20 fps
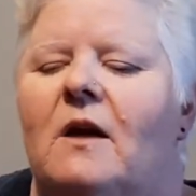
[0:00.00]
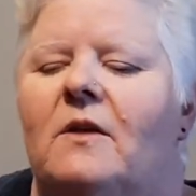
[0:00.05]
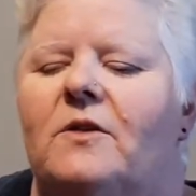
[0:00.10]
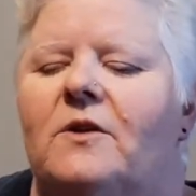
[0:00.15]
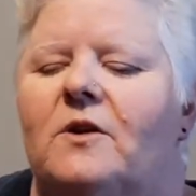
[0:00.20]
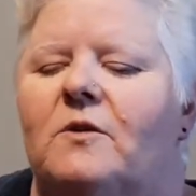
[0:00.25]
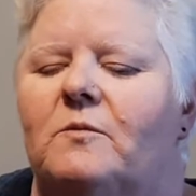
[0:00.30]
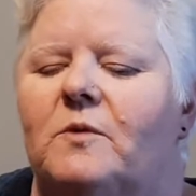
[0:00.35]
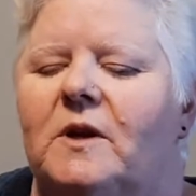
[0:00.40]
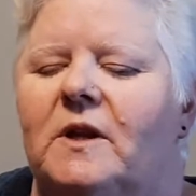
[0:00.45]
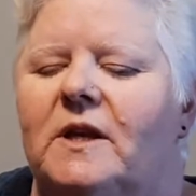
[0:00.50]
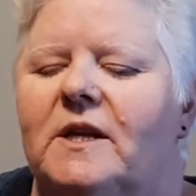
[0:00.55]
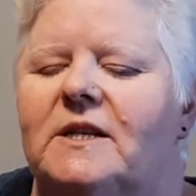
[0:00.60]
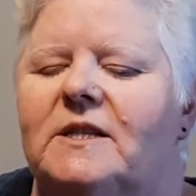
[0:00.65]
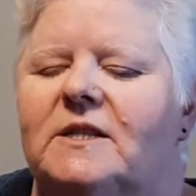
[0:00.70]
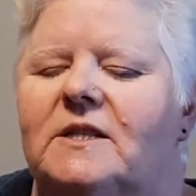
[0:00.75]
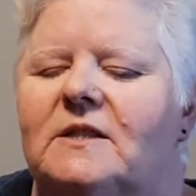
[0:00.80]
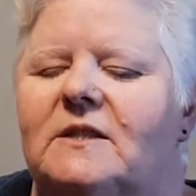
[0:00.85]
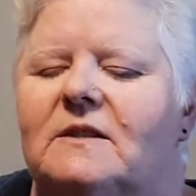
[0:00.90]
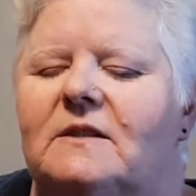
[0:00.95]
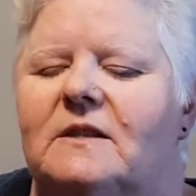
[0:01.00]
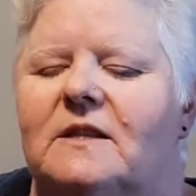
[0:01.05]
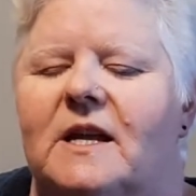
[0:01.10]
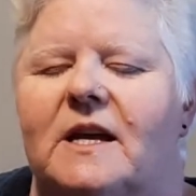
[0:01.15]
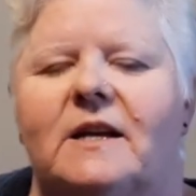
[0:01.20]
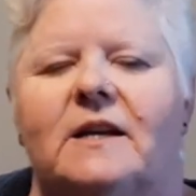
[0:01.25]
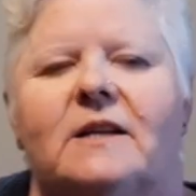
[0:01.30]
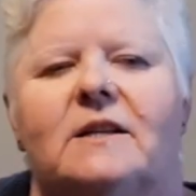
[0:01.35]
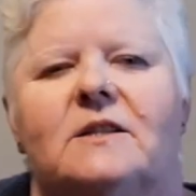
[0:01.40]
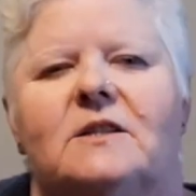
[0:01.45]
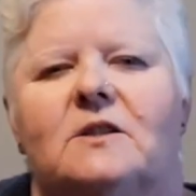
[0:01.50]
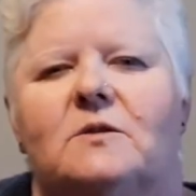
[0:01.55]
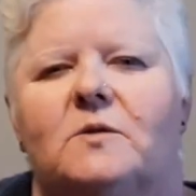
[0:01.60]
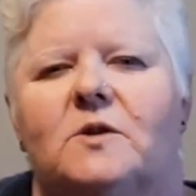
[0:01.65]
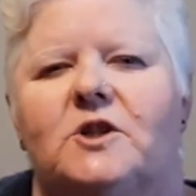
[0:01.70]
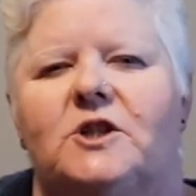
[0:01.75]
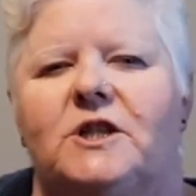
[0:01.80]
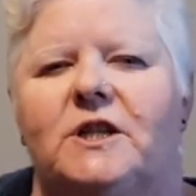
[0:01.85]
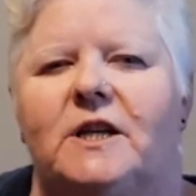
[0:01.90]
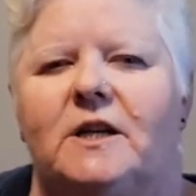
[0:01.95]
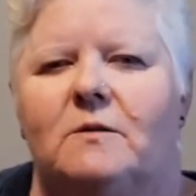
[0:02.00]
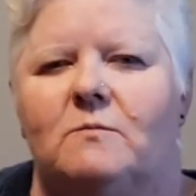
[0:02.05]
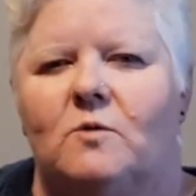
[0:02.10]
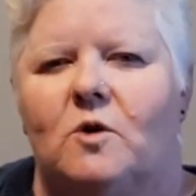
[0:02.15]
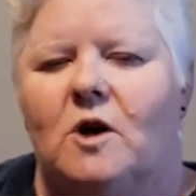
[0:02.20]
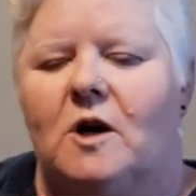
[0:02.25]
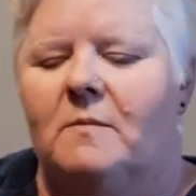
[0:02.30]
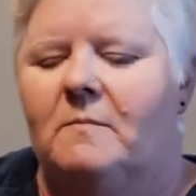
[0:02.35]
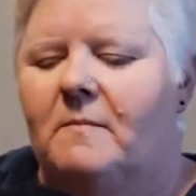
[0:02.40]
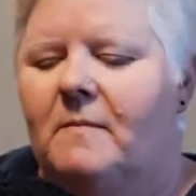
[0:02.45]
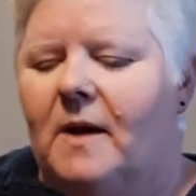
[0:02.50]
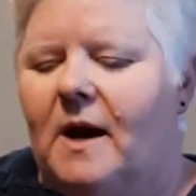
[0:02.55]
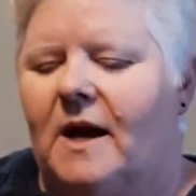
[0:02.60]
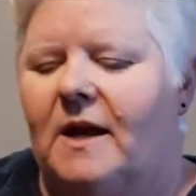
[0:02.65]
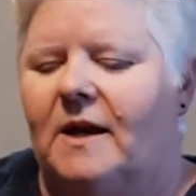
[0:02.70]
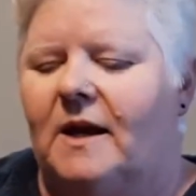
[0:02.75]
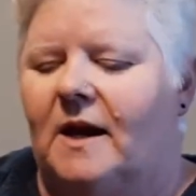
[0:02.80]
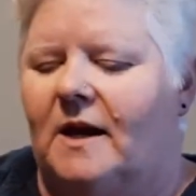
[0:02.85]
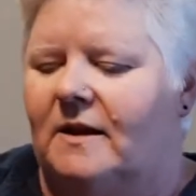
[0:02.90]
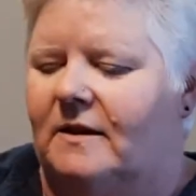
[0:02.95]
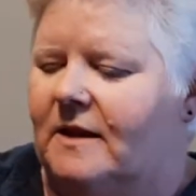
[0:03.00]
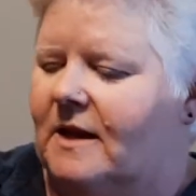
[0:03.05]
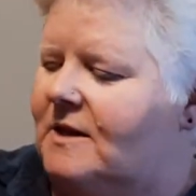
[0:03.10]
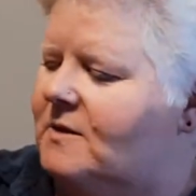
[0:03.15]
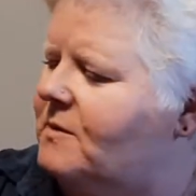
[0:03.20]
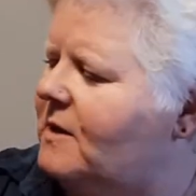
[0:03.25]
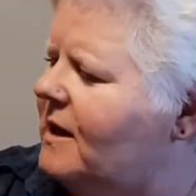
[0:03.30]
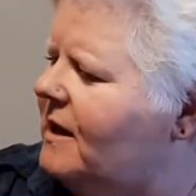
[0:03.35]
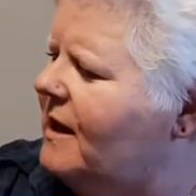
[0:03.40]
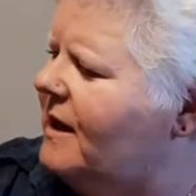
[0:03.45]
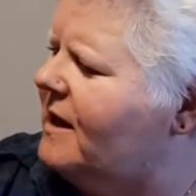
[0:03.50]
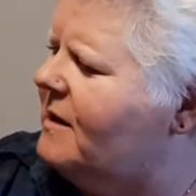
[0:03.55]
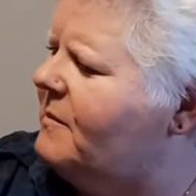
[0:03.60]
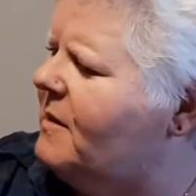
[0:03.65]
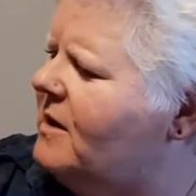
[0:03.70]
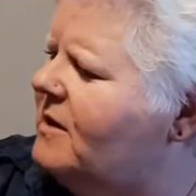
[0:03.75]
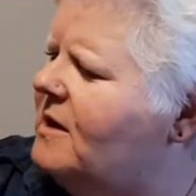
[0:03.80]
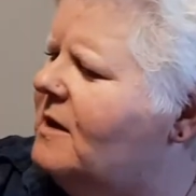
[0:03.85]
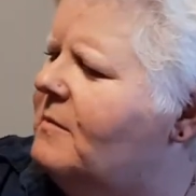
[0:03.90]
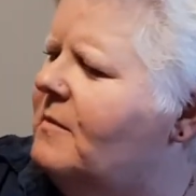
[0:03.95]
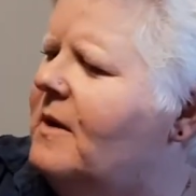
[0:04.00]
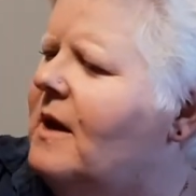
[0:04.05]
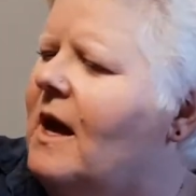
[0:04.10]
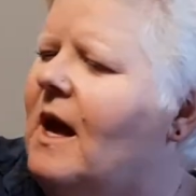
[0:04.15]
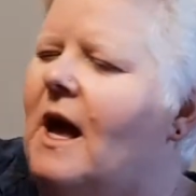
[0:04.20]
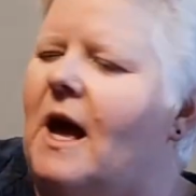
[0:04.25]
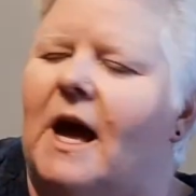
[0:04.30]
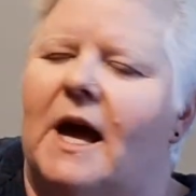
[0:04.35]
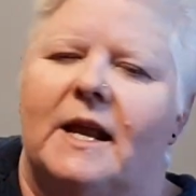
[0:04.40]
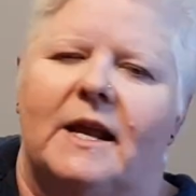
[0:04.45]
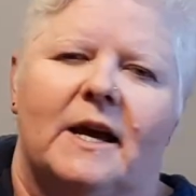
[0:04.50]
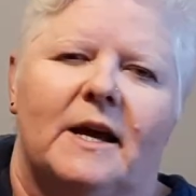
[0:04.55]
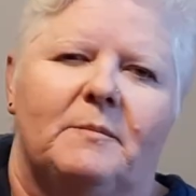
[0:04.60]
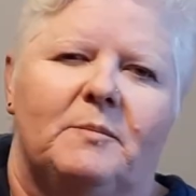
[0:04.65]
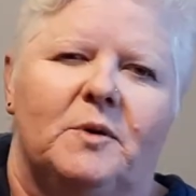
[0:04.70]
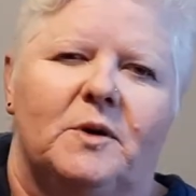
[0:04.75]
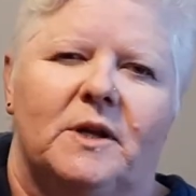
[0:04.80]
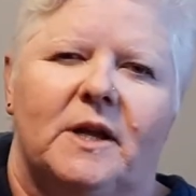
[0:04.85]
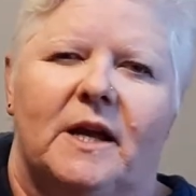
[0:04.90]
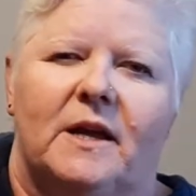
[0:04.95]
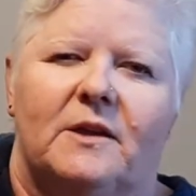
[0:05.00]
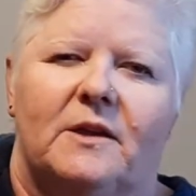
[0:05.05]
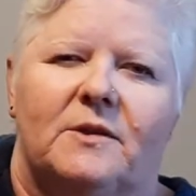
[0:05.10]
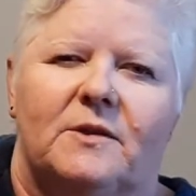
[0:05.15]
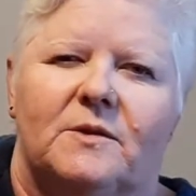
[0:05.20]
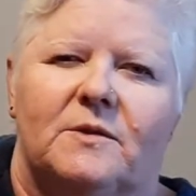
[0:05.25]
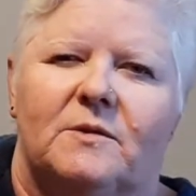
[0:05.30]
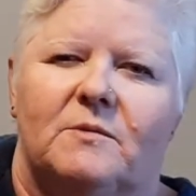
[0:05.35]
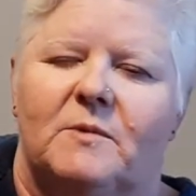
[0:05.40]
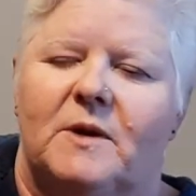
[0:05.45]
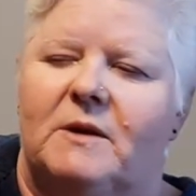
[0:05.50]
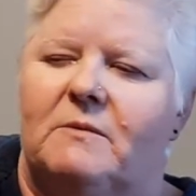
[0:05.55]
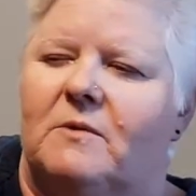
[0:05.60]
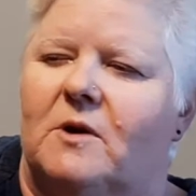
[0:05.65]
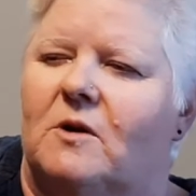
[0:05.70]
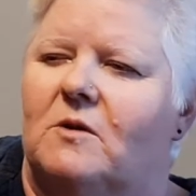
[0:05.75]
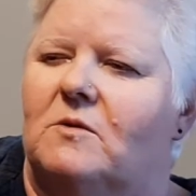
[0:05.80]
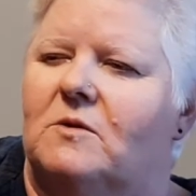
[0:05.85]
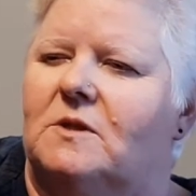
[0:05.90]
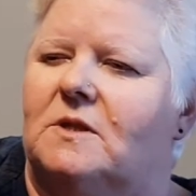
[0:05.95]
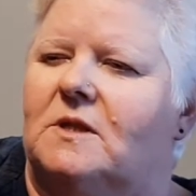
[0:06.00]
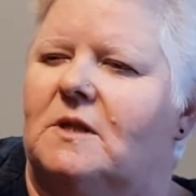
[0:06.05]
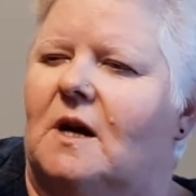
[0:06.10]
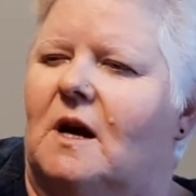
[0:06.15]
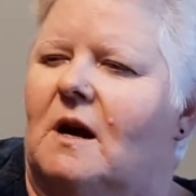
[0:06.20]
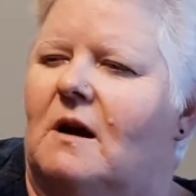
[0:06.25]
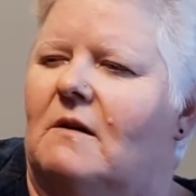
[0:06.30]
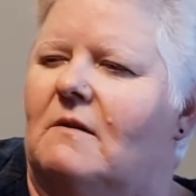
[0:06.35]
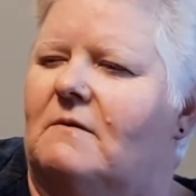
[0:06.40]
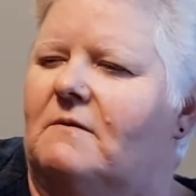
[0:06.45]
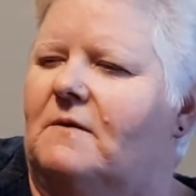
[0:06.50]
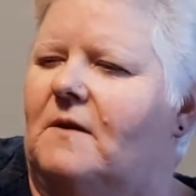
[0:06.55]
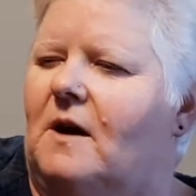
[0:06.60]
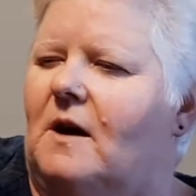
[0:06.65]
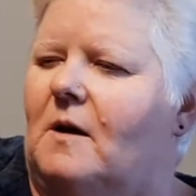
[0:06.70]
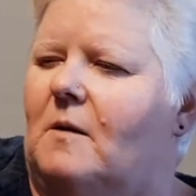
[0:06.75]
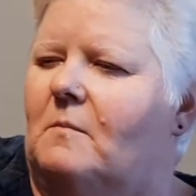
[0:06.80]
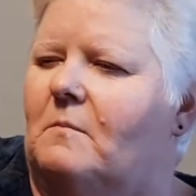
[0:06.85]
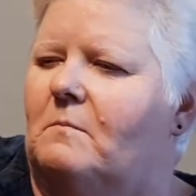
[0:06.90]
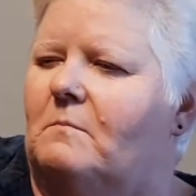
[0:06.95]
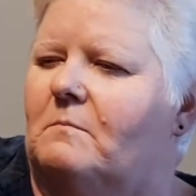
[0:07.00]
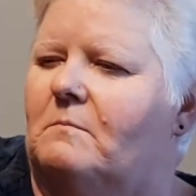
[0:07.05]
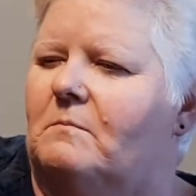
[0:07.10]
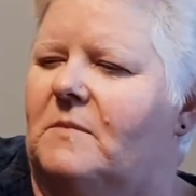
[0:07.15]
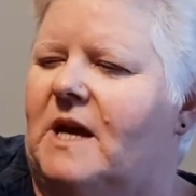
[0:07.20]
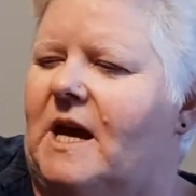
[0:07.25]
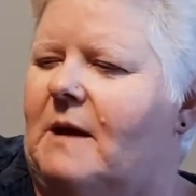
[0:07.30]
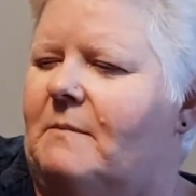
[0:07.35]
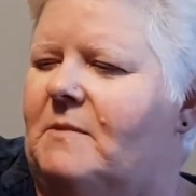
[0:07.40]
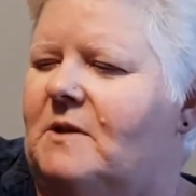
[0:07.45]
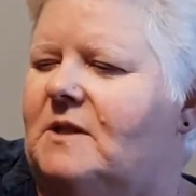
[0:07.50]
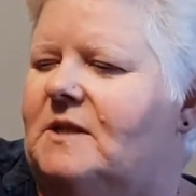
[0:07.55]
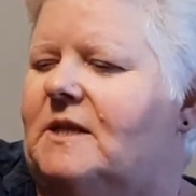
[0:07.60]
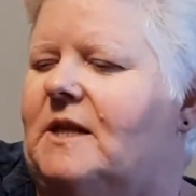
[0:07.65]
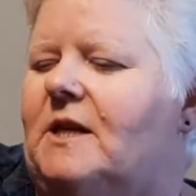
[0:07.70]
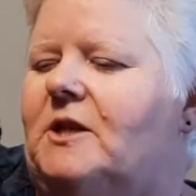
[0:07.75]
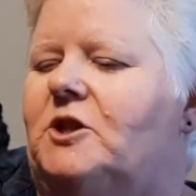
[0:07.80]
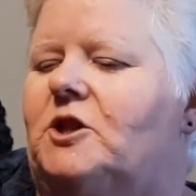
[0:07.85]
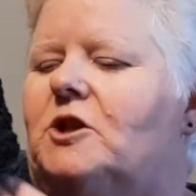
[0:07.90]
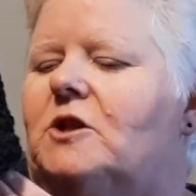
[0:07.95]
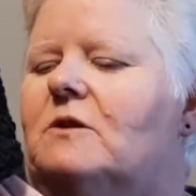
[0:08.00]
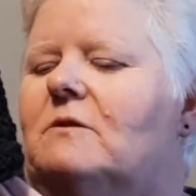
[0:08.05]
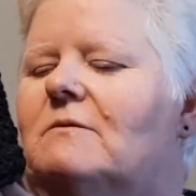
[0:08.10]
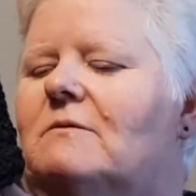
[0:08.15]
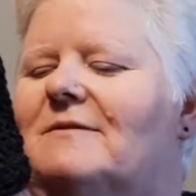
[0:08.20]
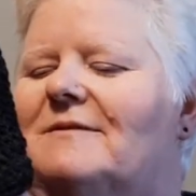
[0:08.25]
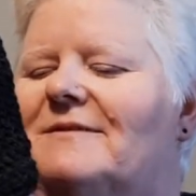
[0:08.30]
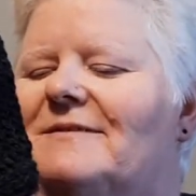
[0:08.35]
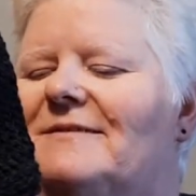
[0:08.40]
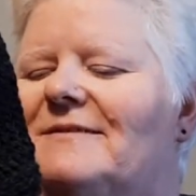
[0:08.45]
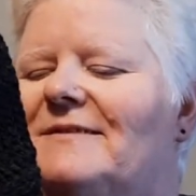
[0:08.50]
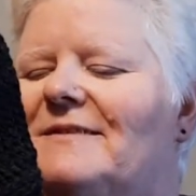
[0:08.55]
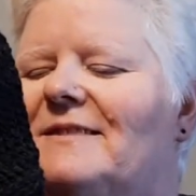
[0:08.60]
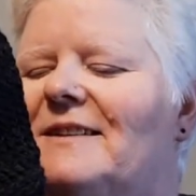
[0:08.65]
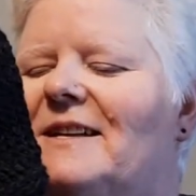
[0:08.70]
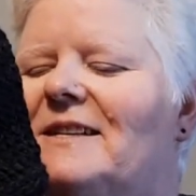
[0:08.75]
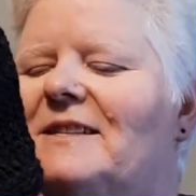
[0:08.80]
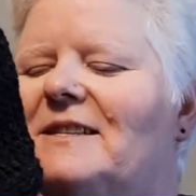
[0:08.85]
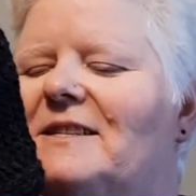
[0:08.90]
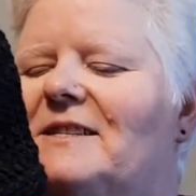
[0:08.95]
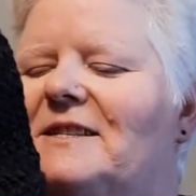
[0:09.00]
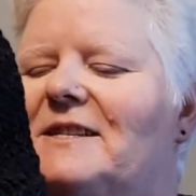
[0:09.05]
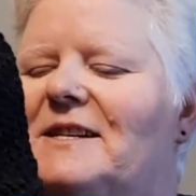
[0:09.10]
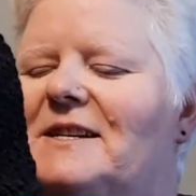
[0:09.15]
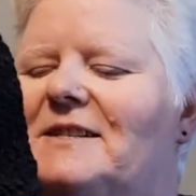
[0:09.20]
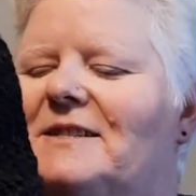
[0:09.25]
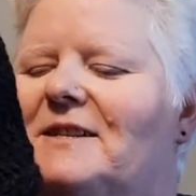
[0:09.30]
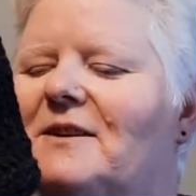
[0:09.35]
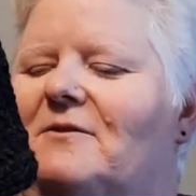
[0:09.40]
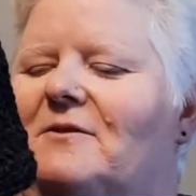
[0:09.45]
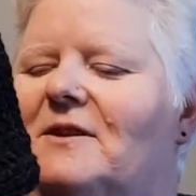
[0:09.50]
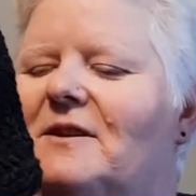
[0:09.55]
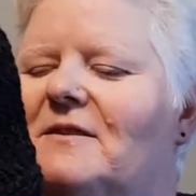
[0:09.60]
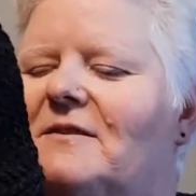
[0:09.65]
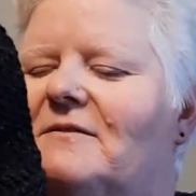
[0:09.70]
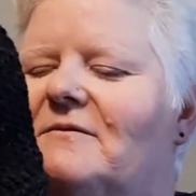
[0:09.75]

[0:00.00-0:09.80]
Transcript: They're really thick and squishy and warm, and I that's what I like about them and I put a three rows of um, camel stitch as it sticks out.